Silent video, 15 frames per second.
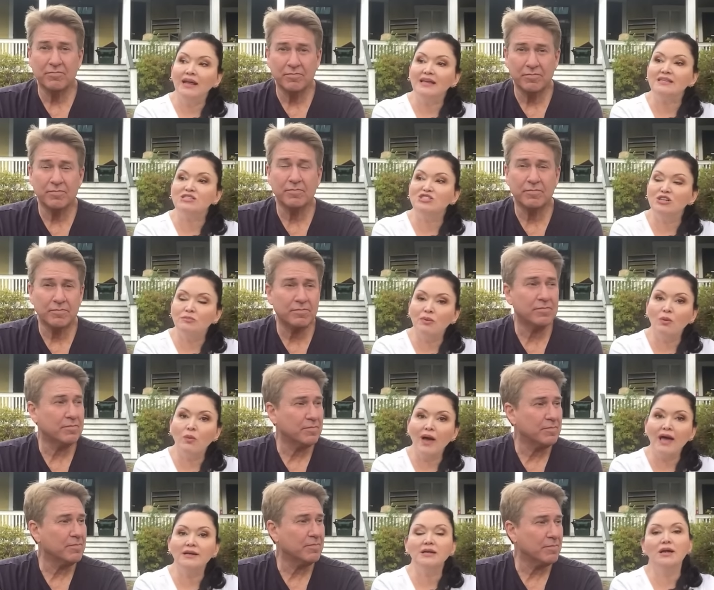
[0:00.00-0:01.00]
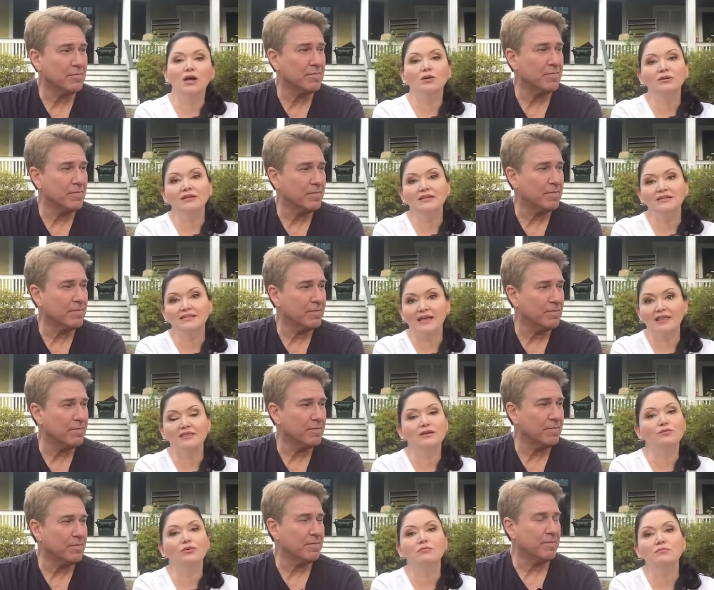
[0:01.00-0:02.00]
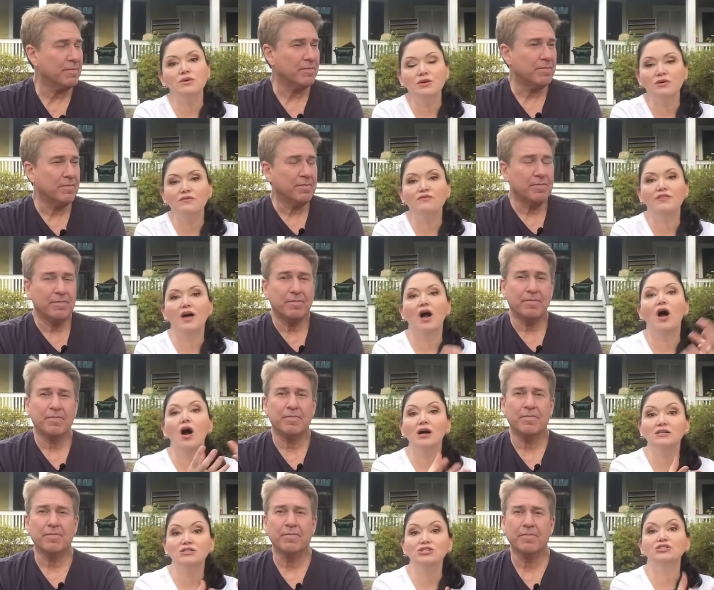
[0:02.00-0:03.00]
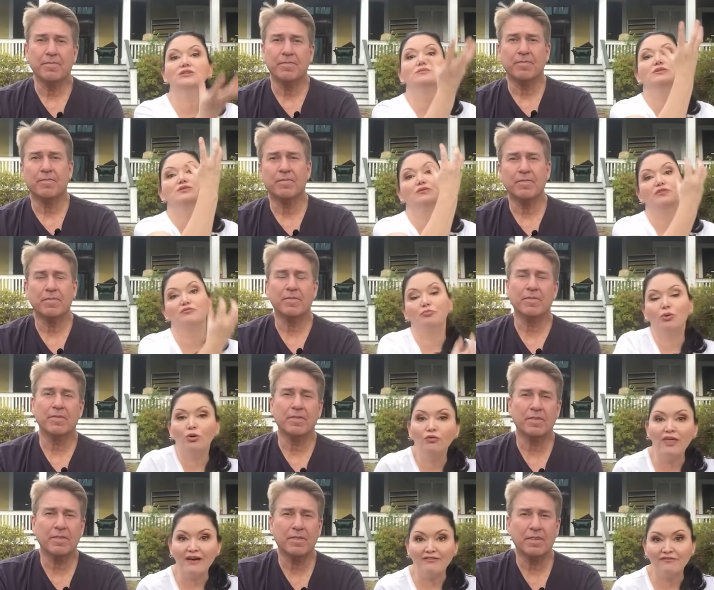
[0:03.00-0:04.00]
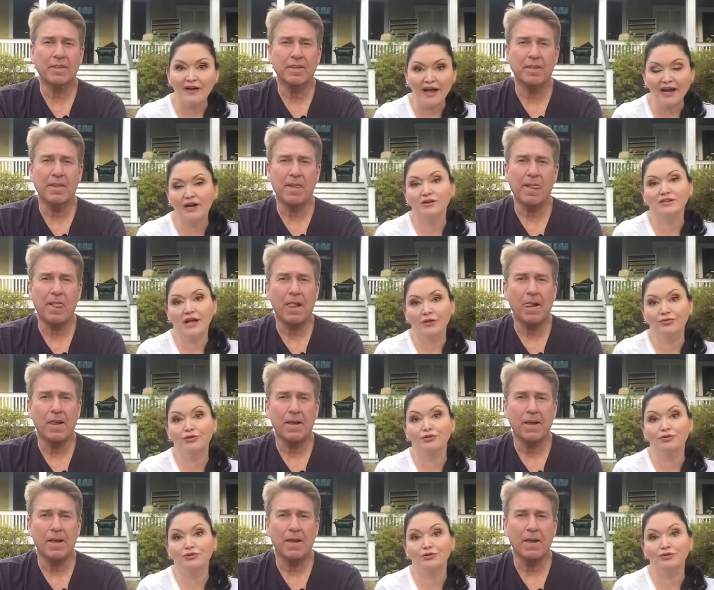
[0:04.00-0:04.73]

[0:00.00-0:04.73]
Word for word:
Speaker 1: it gets super wet, not only does that then remove the oxygen, which would have pulled that fire down